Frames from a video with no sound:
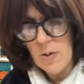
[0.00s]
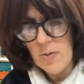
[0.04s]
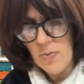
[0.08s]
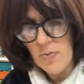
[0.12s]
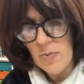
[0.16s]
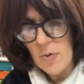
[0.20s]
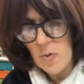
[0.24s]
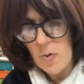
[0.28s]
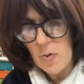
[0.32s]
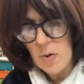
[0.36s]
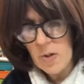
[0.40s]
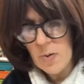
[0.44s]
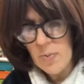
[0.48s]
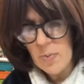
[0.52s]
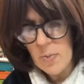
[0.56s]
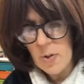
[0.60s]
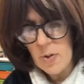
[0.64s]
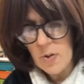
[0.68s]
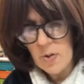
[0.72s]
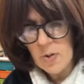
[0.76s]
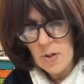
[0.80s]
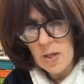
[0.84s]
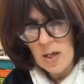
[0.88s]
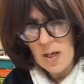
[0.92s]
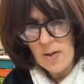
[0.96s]
of course,
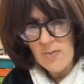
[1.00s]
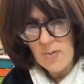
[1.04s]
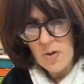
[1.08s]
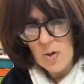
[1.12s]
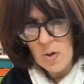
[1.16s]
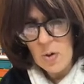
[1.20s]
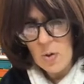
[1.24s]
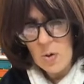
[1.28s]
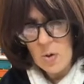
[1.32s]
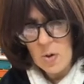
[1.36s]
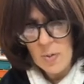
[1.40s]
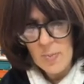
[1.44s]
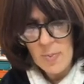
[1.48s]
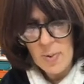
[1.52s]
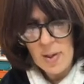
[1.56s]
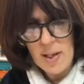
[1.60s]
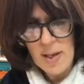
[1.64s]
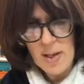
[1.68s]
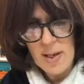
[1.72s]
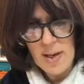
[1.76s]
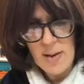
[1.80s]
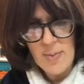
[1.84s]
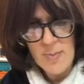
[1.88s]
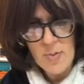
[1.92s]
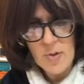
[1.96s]
because I have the gold, but
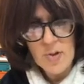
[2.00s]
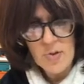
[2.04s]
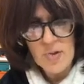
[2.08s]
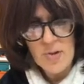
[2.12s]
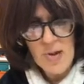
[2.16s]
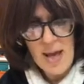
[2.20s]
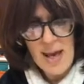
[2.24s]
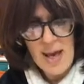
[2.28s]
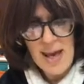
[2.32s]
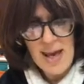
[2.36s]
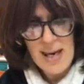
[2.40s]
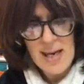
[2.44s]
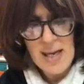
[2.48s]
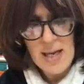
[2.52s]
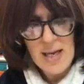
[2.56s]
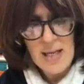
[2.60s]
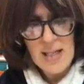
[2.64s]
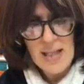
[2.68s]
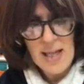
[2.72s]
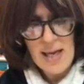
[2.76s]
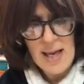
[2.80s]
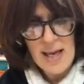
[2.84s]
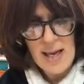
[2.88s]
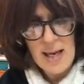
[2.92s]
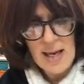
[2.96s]
I'm just adding
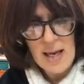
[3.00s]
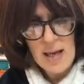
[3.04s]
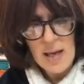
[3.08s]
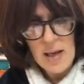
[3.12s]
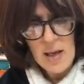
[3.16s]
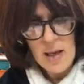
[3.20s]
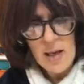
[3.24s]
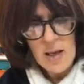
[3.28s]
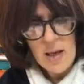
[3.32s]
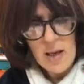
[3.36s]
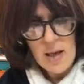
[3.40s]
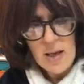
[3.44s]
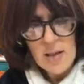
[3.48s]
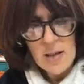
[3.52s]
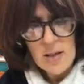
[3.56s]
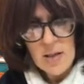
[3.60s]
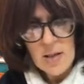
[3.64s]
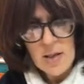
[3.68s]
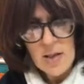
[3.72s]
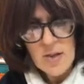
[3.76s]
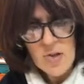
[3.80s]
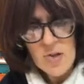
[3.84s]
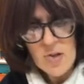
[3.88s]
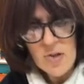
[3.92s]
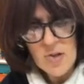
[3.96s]
like
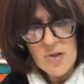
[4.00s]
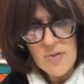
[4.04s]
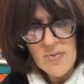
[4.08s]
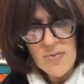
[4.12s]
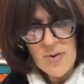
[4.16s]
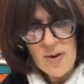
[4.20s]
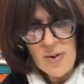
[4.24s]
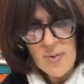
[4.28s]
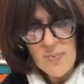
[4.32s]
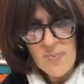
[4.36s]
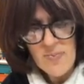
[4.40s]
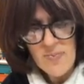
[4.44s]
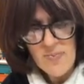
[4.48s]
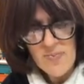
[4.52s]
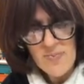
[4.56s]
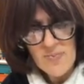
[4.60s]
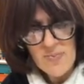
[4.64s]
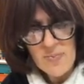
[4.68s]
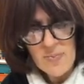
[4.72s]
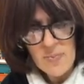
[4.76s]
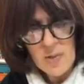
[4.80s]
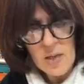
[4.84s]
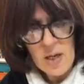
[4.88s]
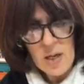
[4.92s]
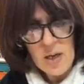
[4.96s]
touches. If I
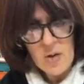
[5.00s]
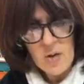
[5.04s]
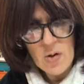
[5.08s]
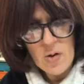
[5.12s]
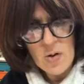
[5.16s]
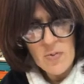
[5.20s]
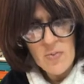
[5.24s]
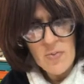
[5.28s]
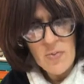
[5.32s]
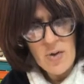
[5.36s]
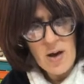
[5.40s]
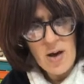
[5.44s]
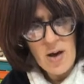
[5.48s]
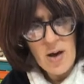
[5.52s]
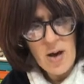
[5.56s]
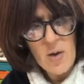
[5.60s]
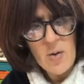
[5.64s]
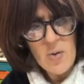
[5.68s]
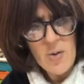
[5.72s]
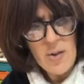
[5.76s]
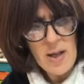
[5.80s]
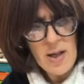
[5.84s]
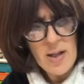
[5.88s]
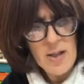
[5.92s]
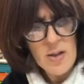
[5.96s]
don't know how
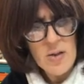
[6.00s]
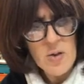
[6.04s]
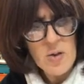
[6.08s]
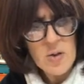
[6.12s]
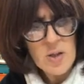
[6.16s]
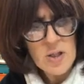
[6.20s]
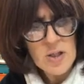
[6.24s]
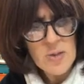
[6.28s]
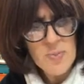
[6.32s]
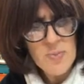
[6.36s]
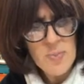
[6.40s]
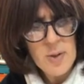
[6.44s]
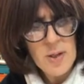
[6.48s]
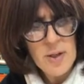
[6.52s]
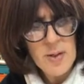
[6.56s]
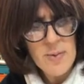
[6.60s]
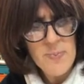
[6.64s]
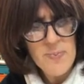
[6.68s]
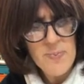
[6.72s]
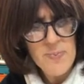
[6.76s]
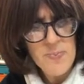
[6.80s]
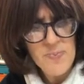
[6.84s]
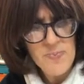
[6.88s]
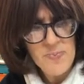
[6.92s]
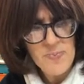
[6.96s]
that looks, but
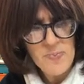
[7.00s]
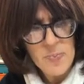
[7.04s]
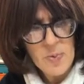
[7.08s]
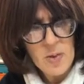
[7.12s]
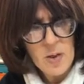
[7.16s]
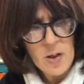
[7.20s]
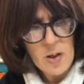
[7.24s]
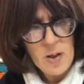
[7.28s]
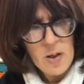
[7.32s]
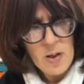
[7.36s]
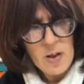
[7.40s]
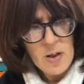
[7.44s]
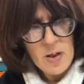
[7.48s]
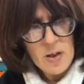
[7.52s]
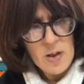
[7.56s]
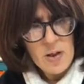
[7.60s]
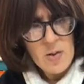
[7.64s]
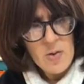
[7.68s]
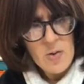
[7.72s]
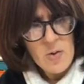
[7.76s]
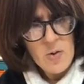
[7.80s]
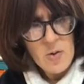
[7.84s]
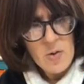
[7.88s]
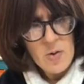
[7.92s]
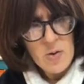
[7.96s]

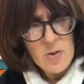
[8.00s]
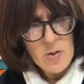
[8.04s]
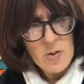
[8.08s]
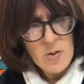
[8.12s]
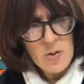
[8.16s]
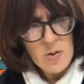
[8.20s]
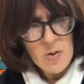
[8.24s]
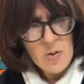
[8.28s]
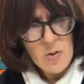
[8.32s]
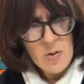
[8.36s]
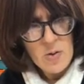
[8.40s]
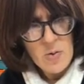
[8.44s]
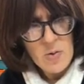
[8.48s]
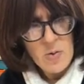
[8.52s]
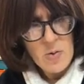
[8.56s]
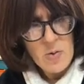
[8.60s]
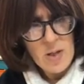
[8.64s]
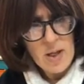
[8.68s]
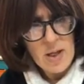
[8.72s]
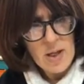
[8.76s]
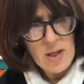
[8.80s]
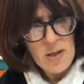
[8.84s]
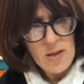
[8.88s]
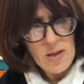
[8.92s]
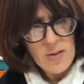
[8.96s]
you could do
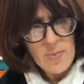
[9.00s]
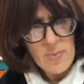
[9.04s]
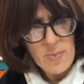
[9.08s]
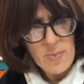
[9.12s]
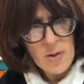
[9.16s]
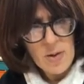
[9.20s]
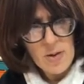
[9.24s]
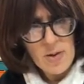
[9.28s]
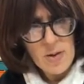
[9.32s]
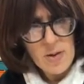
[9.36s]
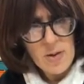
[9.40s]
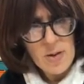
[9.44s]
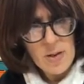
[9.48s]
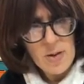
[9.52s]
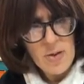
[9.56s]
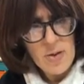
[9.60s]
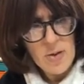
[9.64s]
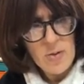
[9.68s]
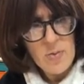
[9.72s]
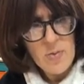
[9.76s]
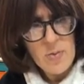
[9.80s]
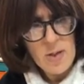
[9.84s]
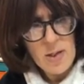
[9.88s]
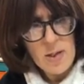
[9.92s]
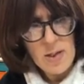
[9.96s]
that. Another
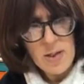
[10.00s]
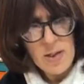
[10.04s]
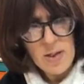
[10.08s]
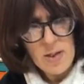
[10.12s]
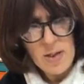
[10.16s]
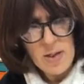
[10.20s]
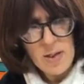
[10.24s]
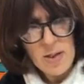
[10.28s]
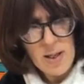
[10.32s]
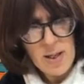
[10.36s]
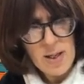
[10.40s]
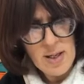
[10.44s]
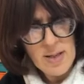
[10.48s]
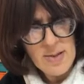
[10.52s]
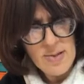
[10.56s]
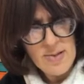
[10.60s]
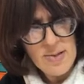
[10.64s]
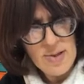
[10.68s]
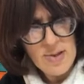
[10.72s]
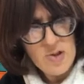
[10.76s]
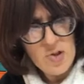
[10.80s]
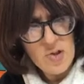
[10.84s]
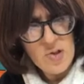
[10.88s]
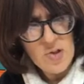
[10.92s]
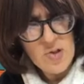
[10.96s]
green, I guess.
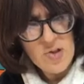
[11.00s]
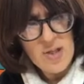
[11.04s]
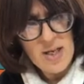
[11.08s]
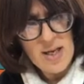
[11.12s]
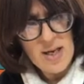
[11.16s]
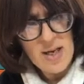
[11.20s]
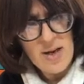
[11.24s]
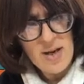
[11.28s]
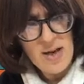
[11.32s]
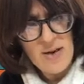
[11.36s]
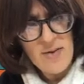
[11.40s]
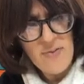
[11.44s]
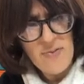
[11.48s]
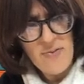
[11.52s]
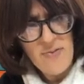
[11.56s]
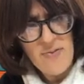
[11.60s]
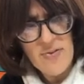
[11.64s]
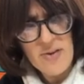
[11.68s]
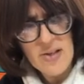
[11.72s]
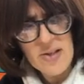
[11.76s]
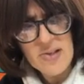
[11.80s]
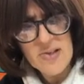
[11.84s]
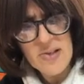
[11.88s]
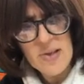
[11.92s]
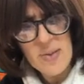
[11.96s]
It just like
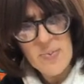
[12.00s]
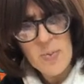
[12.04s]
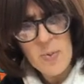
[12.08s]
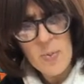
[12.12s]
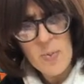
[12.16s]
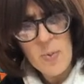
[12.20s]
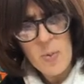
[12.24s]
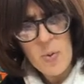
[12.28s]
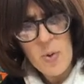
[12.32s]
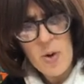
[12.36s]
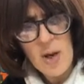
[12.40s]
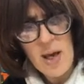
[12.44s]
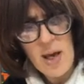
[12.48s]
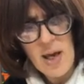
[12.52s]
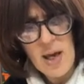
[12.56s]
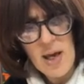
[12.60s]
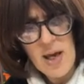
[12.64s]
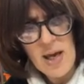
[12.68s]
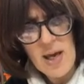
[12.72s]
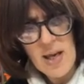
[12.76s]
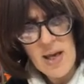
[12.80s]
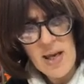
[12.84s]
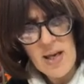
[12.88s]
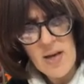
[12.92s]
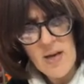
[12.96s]
fills up the
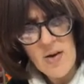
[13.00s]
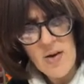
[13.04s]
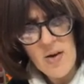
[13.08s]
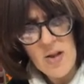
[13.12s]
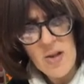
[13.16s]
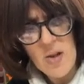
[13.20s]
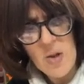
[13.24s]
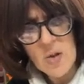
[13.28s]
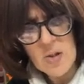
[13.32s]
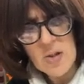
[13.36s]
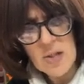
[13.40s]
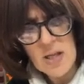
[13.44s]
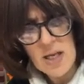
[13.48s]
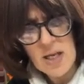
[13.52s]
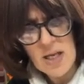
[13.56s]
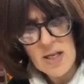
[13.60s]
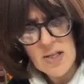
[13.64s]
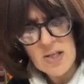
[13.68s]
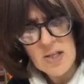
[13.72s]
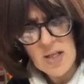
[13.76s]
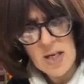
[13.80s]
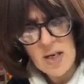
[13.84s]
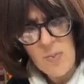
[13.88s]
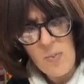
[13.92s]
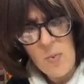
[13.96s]
bouquet, and it looks like
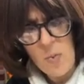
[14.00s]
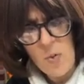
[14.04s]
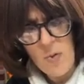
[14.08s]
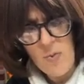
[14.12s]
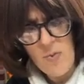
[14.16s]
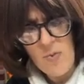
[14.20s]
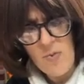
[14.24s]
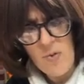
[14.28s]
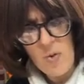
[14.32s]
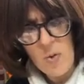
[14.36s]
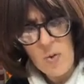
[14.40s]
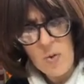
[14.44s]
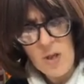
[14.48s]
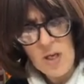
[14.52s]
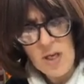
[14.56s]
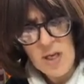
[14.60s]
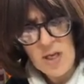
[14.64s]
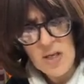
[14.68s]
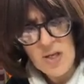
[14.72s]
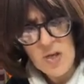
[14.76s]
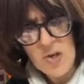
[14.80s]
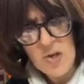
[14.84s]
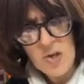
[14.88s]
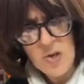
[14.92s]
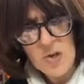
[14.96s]
it's like more
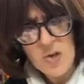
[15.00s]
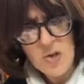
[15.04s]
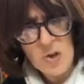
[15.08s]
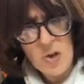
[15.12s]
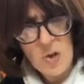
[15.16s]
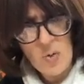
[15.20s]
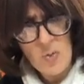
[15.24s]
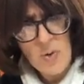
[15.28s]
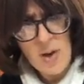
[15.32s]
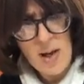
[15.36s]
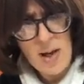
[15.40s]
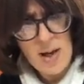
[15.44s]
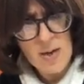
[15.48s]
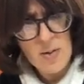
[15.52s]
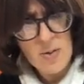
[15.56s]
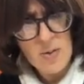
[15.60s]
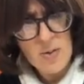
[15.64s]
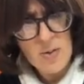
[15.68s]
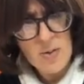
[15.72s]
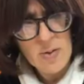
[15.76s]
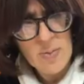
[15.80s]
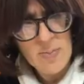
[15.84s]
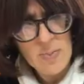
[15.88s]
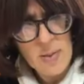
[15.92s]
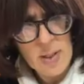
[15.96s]
foliage
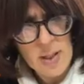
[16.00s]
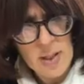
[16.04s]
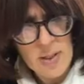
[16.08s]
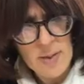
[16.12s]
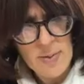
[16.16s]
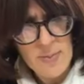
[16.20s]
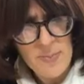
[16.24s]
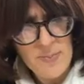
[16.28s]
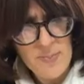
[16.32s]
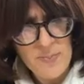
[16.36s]
around. But